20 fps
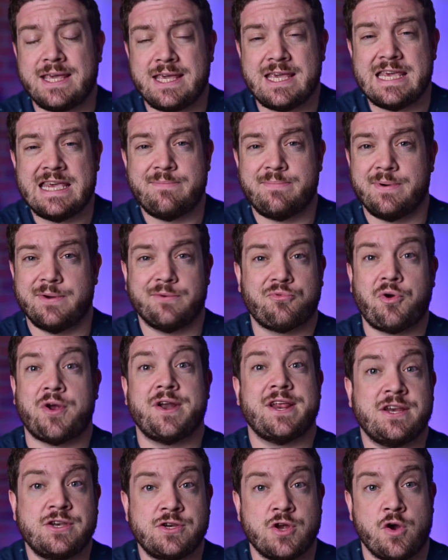keep a
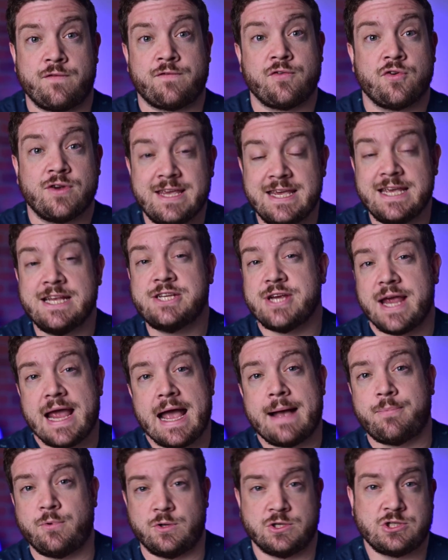running note for each
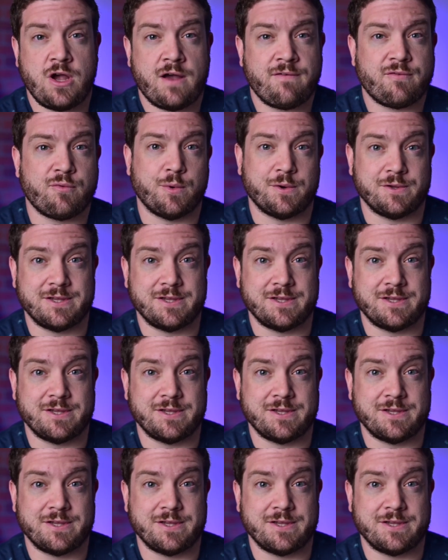Apple software